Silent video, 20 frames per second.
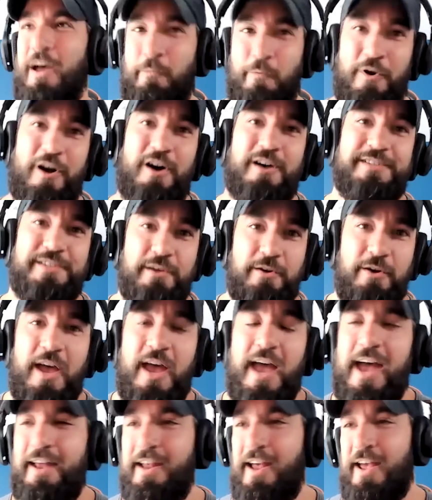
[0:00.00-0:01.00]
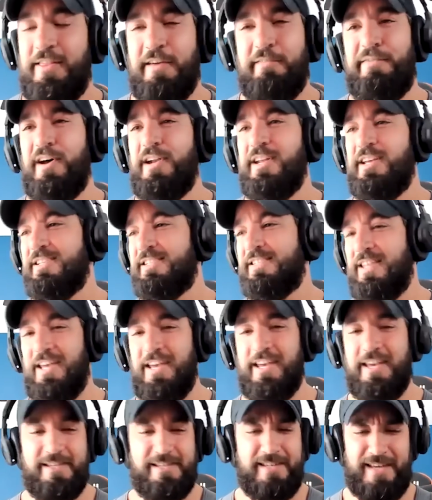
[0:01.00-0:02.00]
and we're also mm-hmm. and, and the funniest
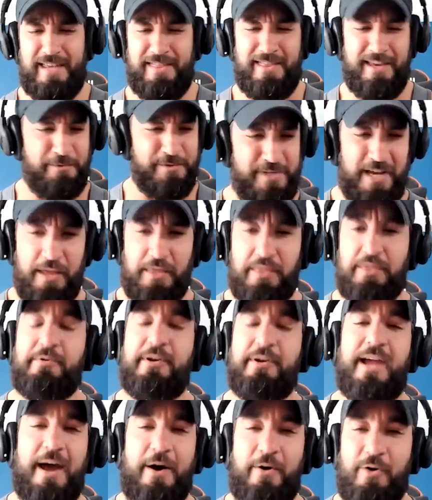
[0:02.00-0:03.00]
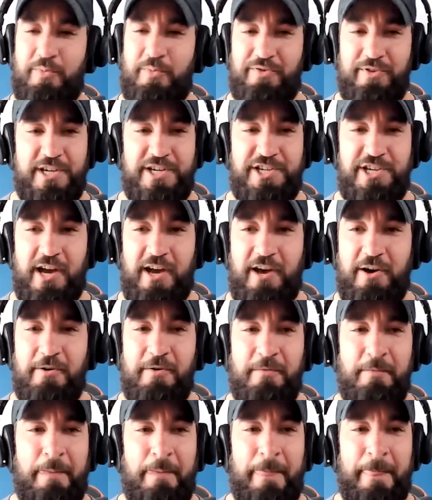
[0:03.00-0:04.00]
thing is I think it a three hour pre
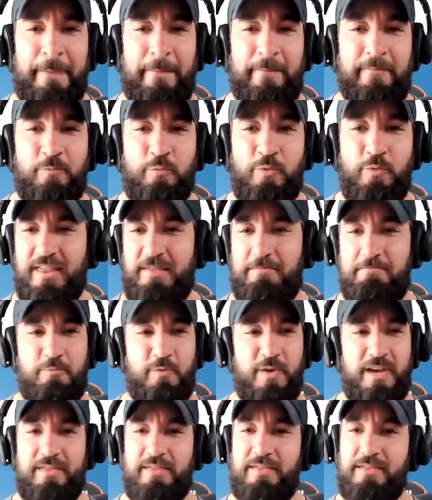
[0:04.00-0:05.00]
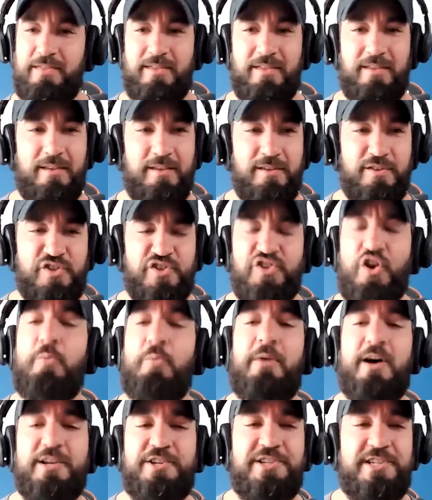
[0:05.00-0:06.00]
show with with so
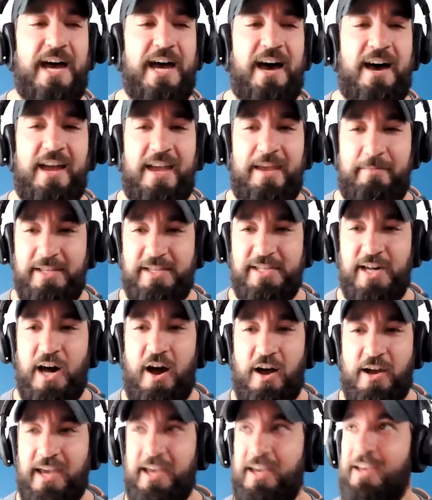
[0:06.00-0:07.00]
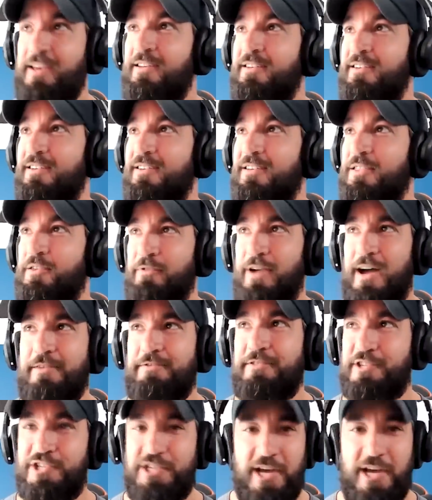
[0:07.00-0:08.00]
much time and talking throughout
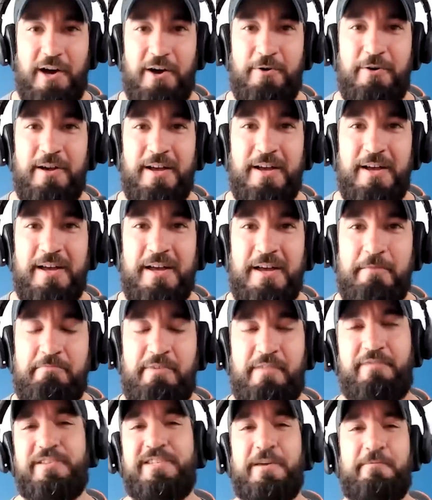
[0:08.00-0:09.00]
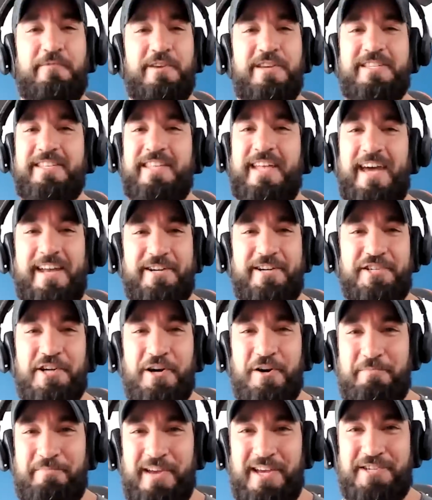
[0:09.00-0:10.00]
the show but for some reason they had to
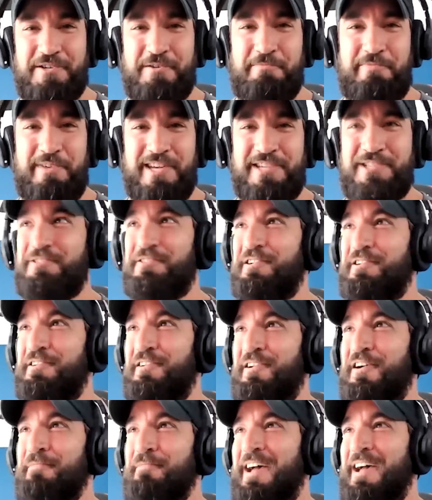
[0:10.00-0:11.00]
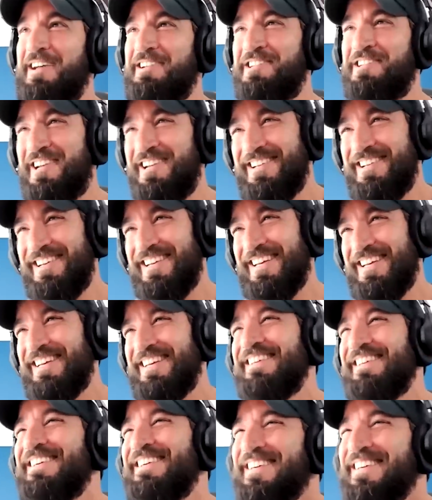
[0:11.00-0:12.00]
show a picture in picture during our match and
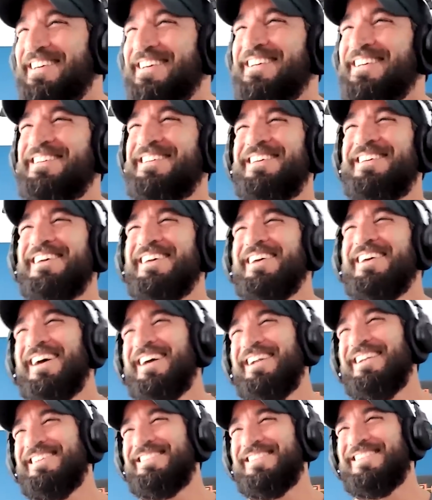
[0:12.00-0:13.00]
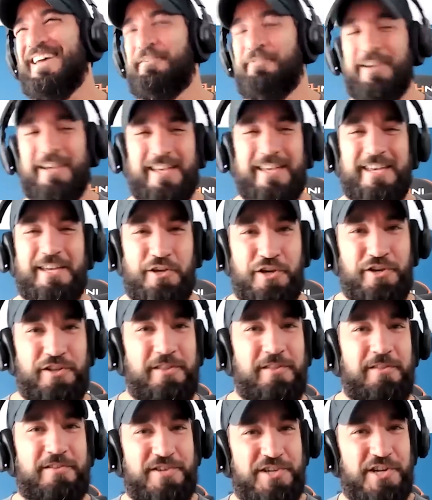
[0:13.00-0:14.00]
it's like really you
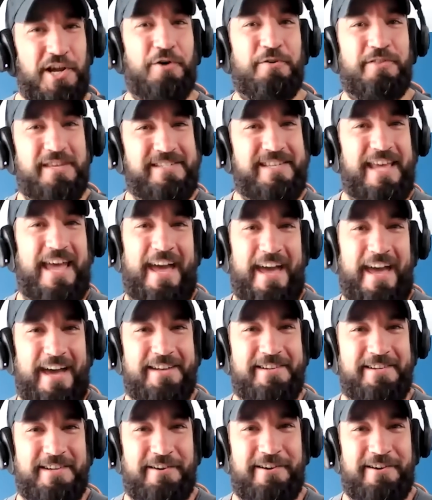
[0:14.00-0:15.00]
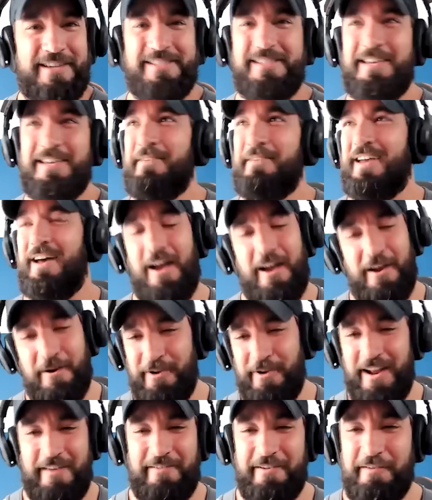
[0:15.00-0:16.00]
couldn't show this ad during something all right
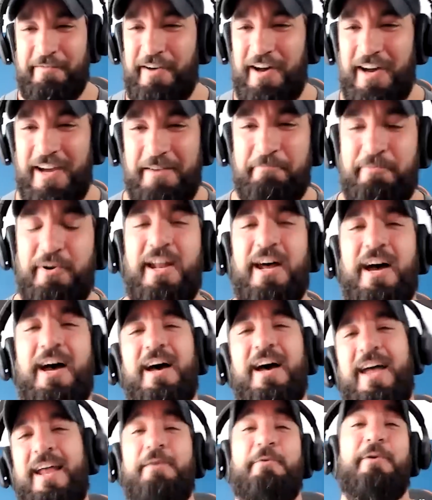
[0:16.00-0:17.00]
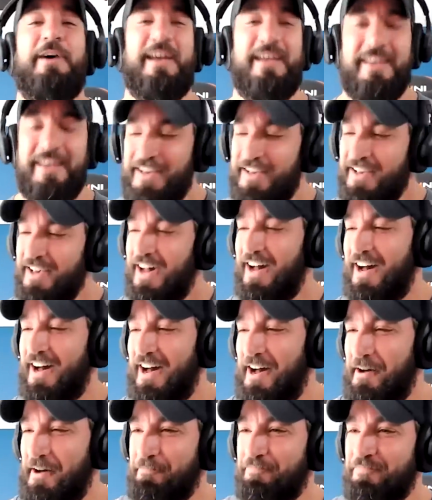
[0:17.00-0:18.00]
whatever fine but uh, anyway
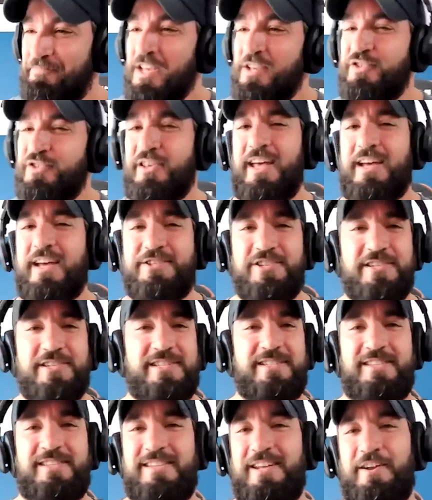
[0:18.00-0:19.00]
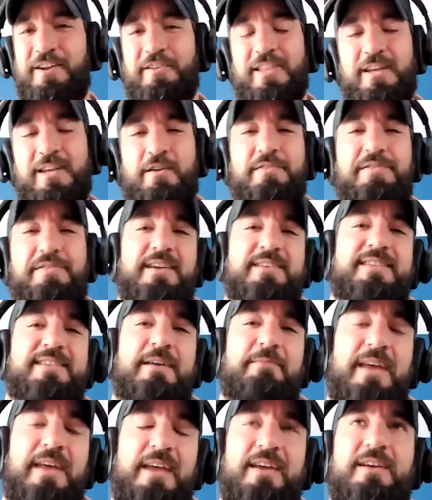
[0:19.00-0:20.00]
um, so that's just you know little things
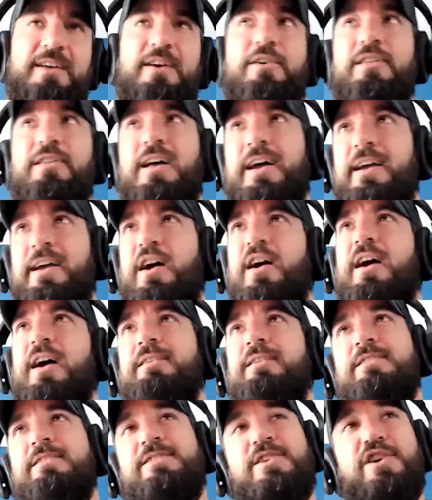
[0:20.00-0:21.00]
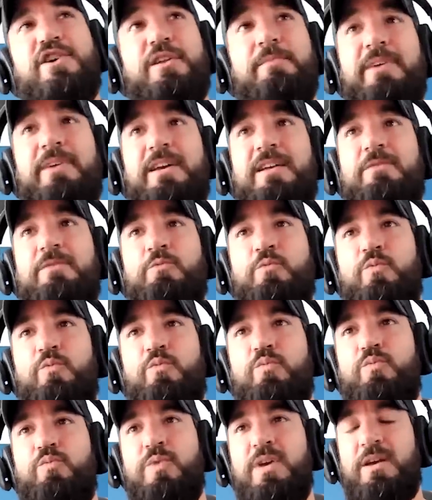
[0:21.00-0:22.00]
that make it go like all right this could have been
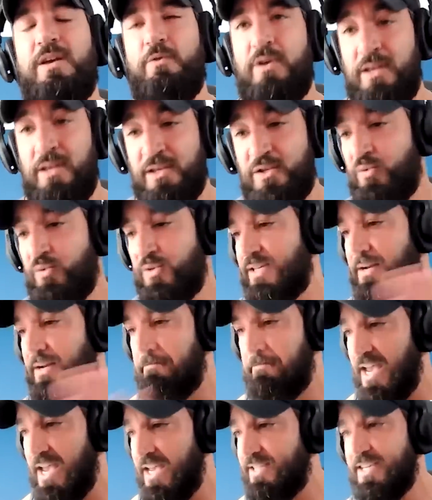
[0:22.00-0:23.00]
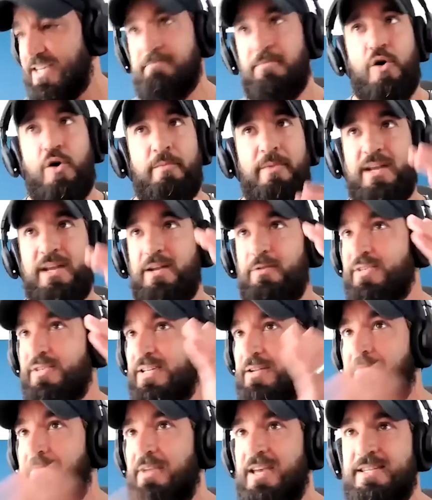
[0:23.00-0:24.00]
it, this was an amazing moment it was
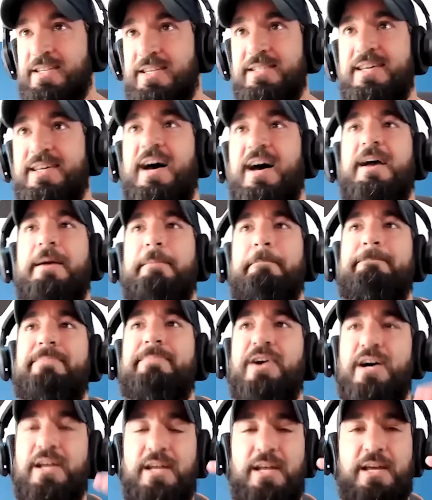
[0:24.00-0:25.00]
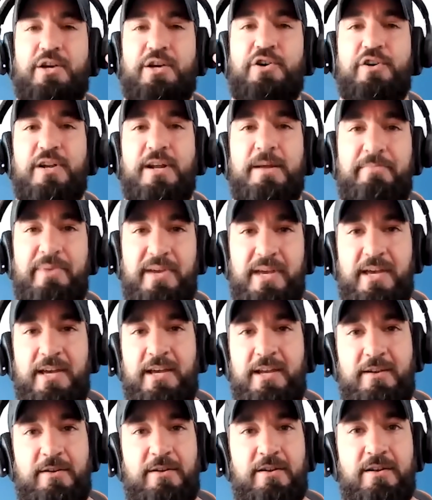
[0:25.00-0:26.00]
an amazing time but it could have
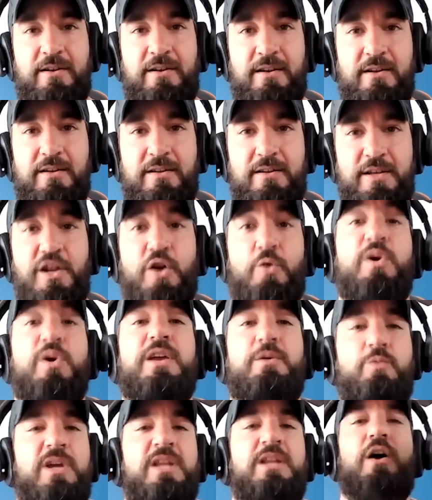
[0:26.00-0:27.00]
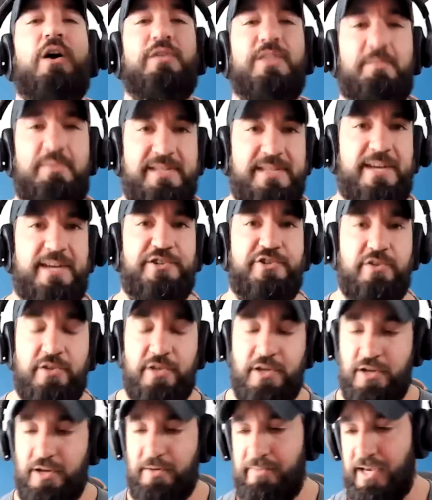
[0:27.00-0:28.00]
been you know we we know the potential it
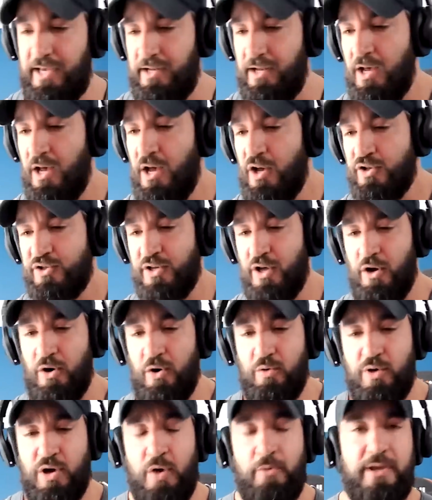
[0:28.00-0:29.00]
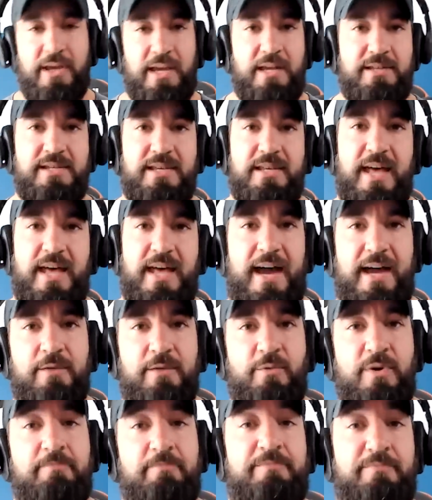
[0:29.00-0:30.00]
could have been so going into that
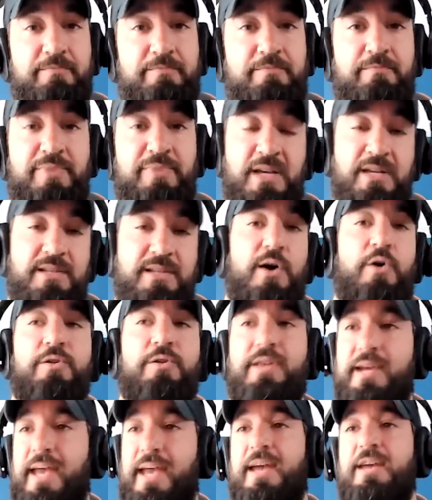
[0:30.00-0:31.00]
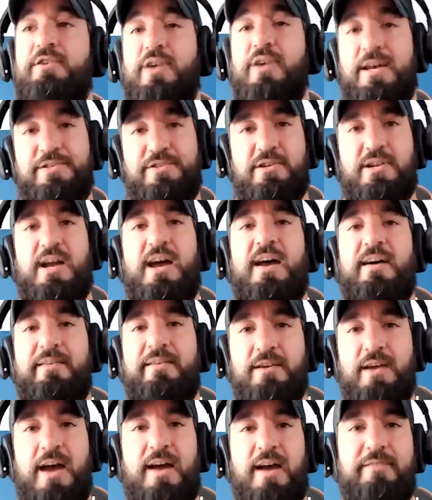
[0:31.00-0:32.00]
we being told like, hey, you guys are gonna
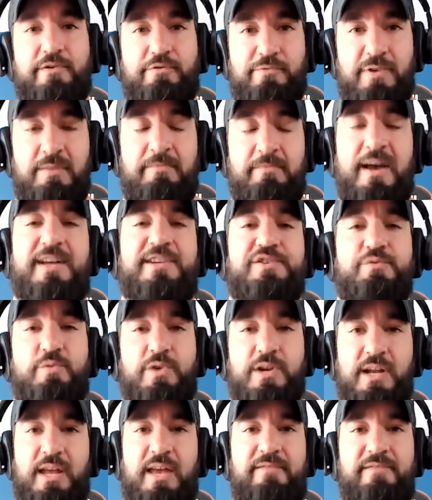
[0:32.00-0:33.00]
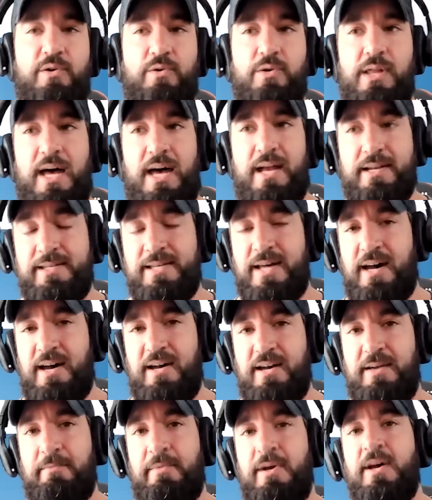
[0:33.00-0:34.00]
have have your rematch, and we're gonna give you a lot of
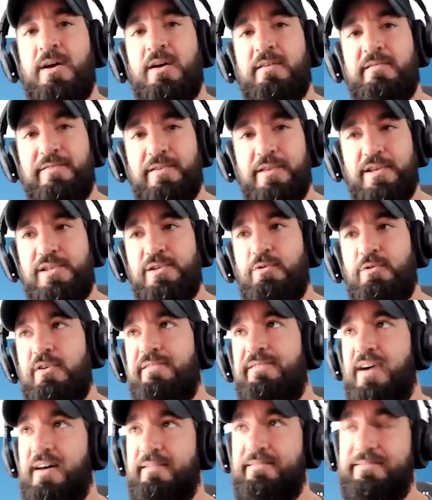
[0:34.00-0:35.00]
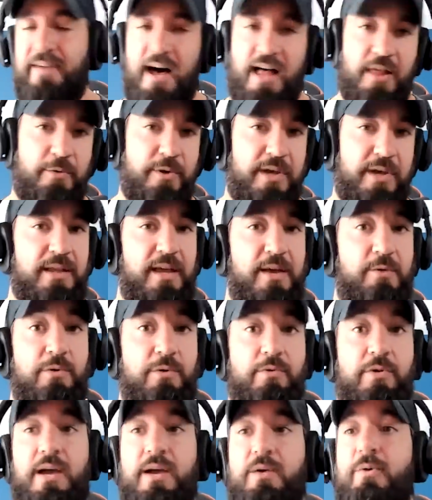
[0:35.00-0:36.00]
time for the 205 following. Like we
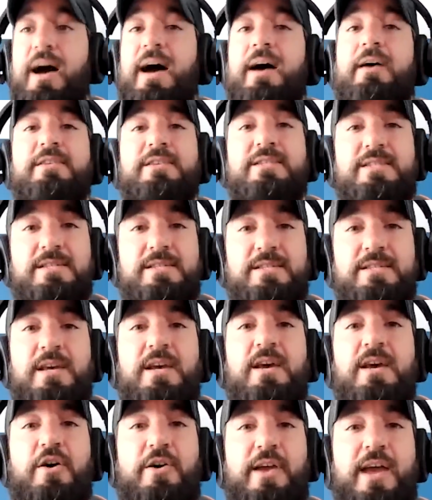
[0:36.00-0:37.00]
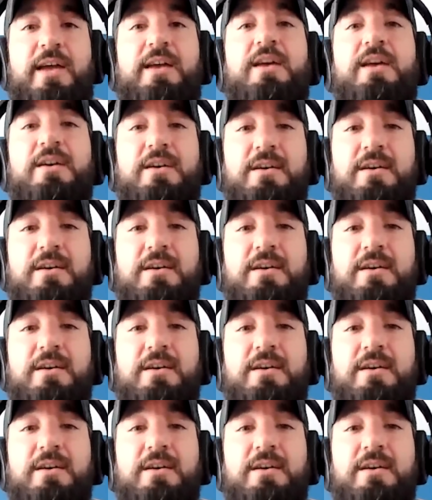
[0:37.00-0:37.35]
were like, wow, this is okay.